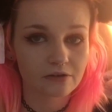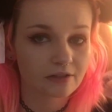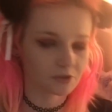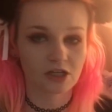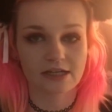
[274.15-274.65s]

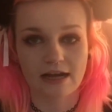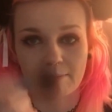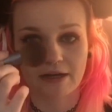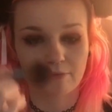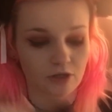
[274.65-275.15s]
I'm just going to take
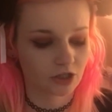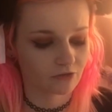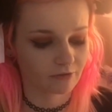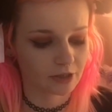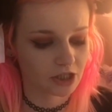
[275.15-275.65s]
a bigger brush
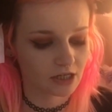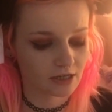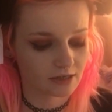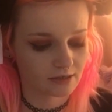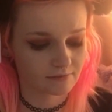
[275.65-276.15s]
for my
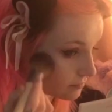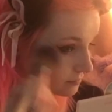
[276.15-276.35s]
cheeks.